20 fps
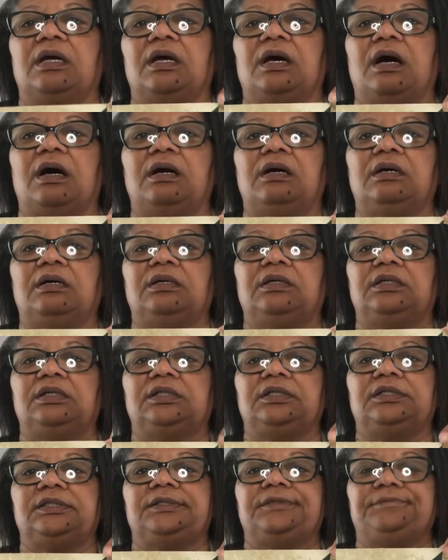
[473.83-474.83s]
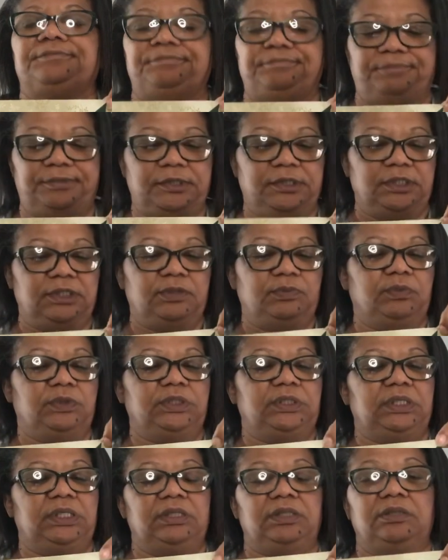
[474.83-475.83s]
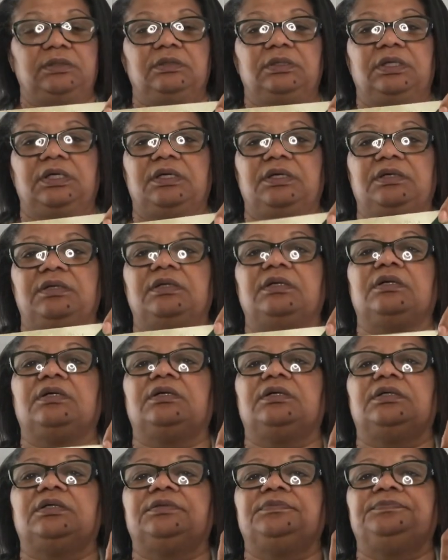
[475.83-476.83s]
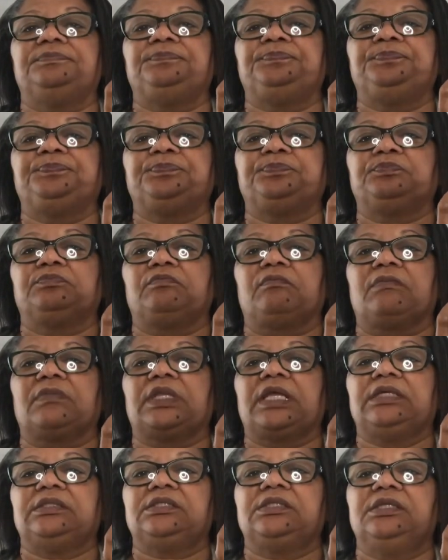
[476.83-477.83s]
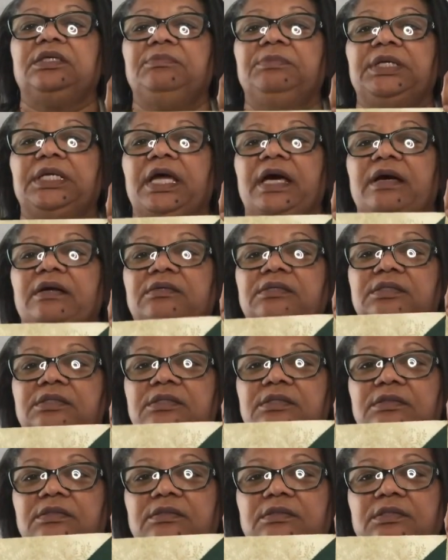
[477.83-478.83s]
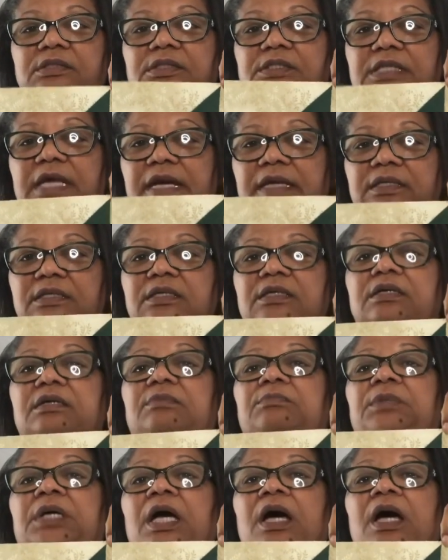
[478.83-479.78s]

because once I do that seam allowance connecting them,